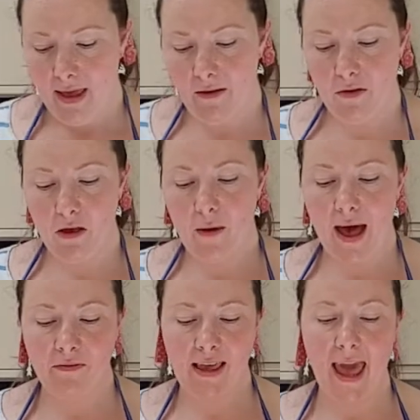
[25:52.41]
if you
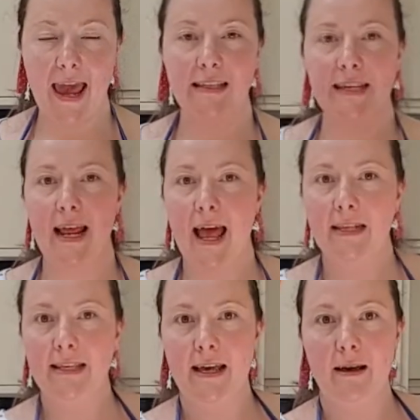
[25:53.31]
have a case that
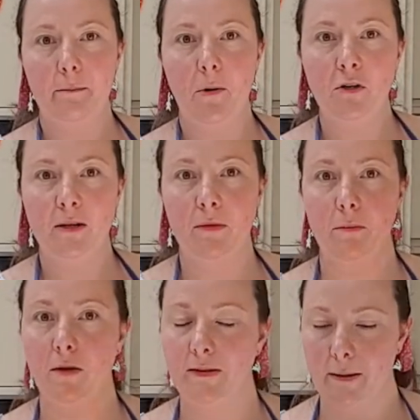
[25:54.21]
has a bottom
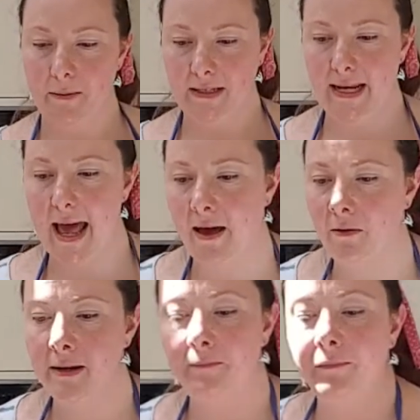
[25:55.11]
that moves up and
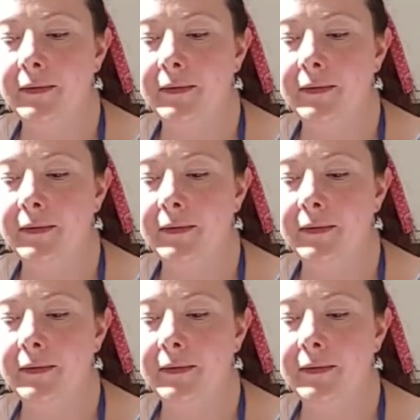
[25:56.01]
down,